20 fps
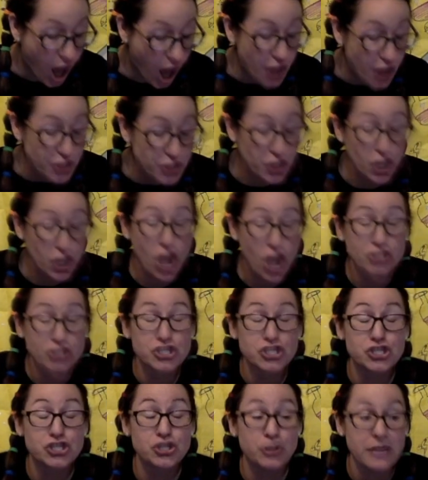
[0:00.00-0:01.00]
You're all
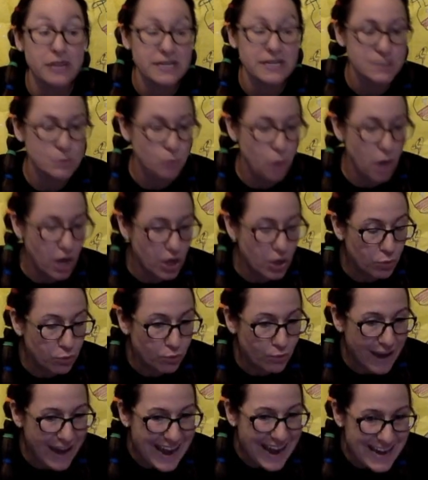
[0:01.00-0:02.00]
students? What
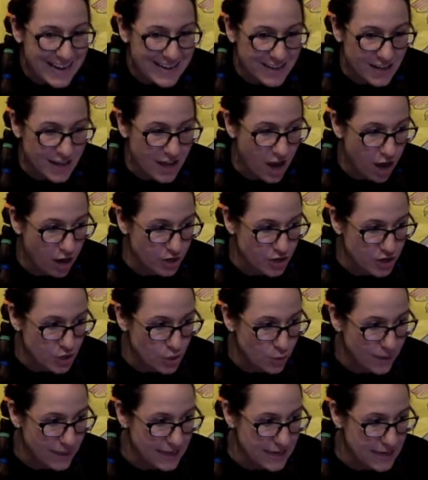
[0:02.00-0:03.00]
grade are
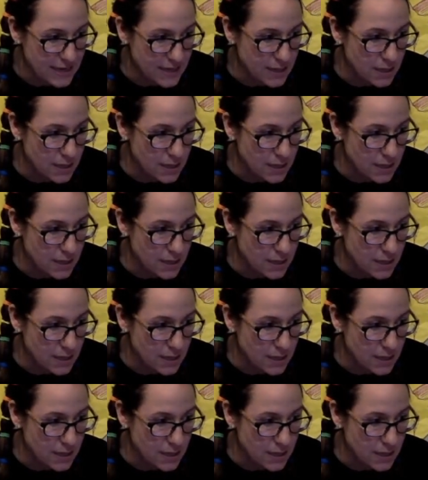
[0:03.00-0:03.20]
you in?